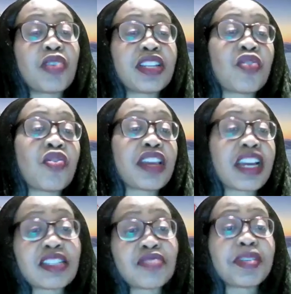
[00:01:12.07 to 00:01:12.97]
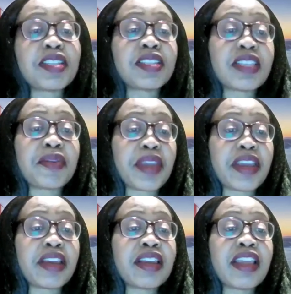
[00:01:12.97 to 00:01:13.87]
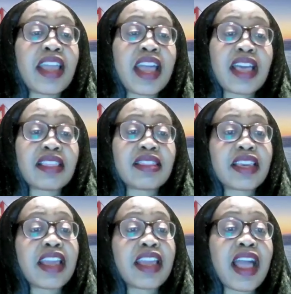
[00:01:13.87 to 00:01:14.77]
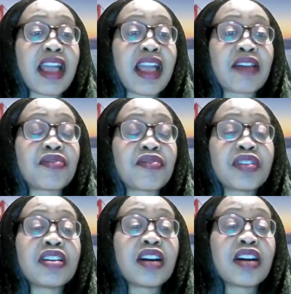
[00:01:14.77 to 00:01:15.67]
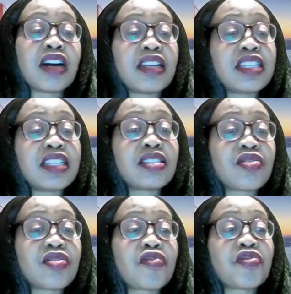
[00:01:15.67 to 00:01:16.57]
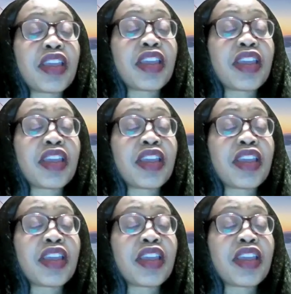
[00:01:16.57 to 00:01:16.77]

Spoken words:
what they call a catchment area, and they have a list of